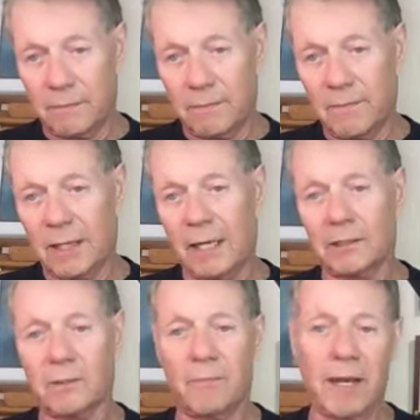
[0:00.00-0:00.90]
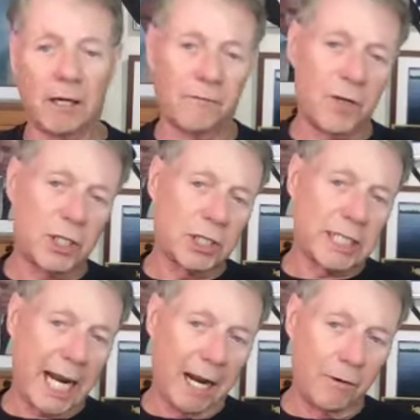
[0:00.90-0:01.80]
and got the macrophages
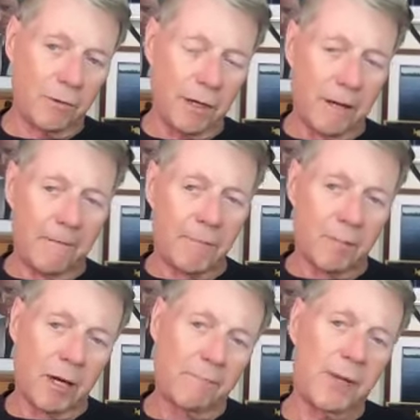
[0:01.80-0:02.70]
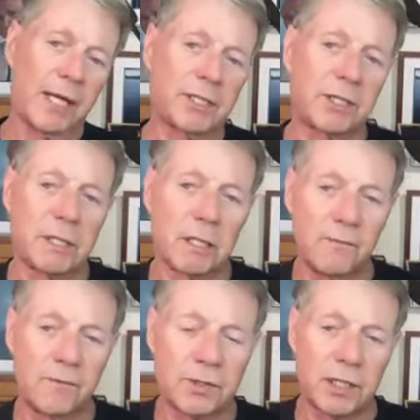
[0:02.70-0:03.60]
out by passing the
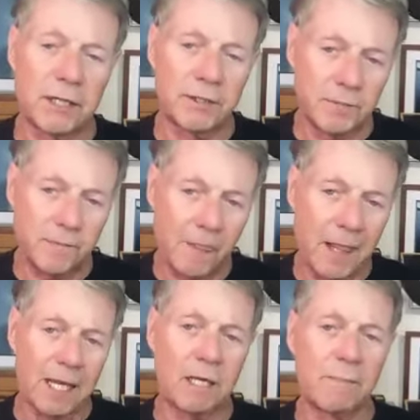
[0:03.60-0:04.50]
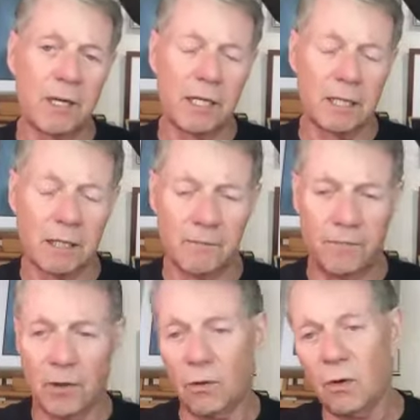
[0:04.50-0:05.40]
lymphocytes, incubating
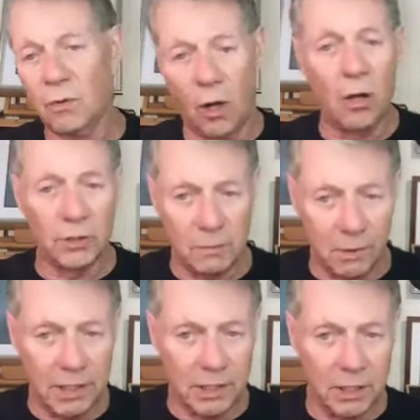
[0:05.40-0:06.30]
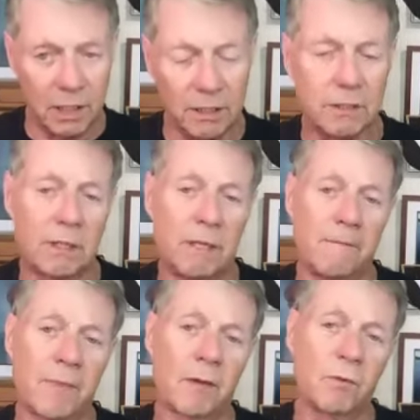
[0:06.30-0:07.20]
all spleen cells
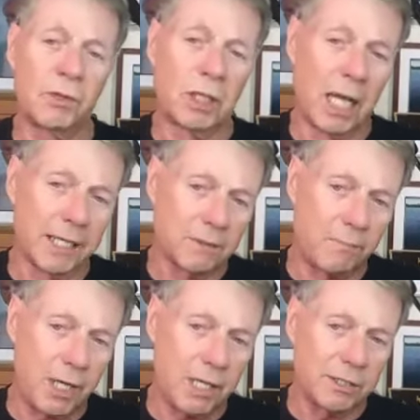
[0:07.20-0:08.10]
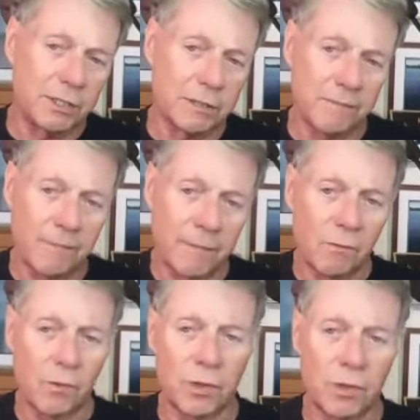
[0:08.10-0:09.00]
with glass beads,
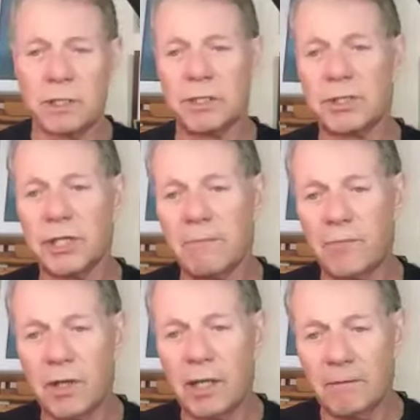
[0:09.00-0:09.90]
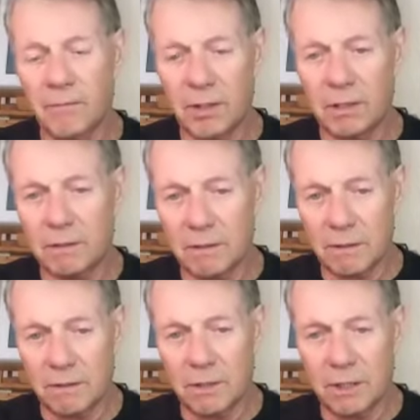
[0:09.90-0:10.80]
which did the same thing.
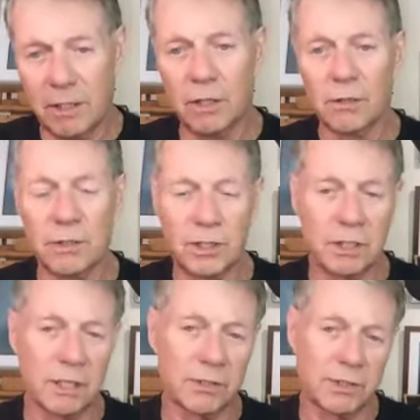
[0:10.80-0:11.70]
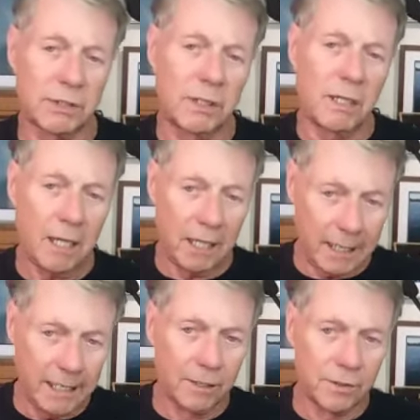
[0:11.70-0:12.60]
The adherent cells
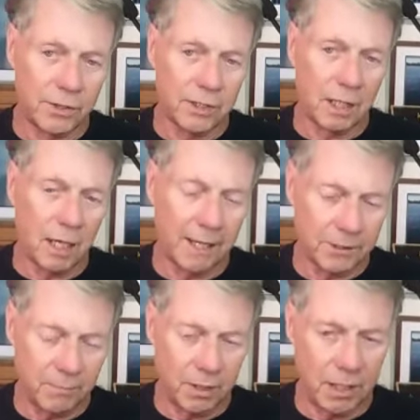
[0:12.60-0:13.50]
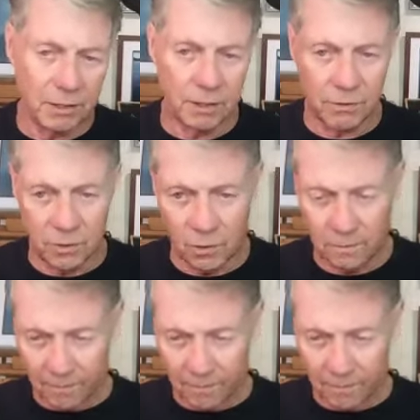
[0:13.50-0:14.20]
adhered to the glass beads, and so